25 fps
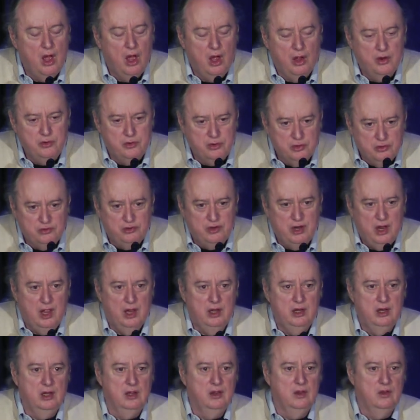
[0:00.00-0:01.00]

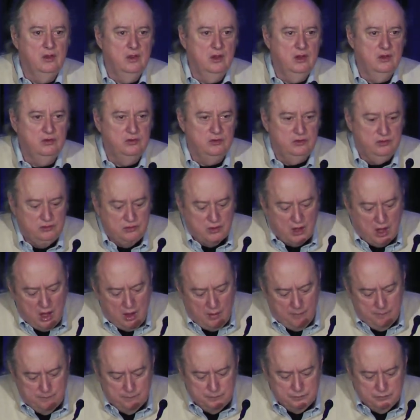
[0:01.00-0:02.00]
understanding this,
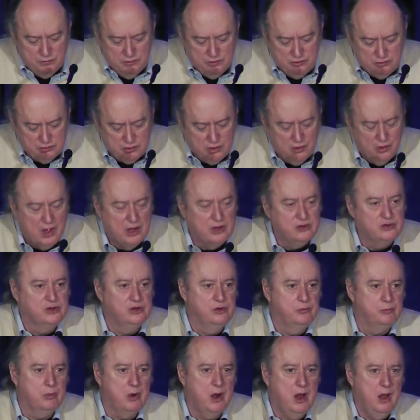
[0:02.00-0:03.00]
um, this collection
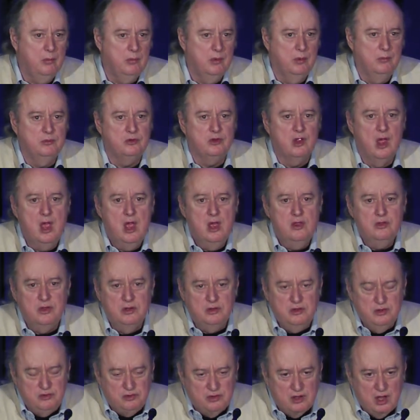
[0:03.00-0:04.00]
of problems. The
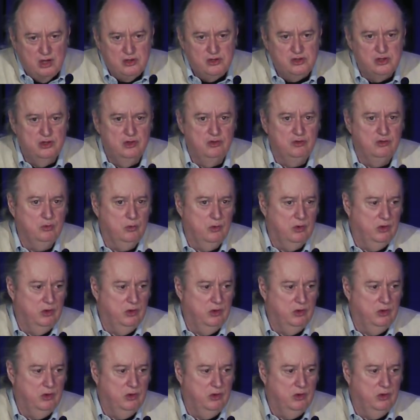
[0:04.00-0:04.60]
discussions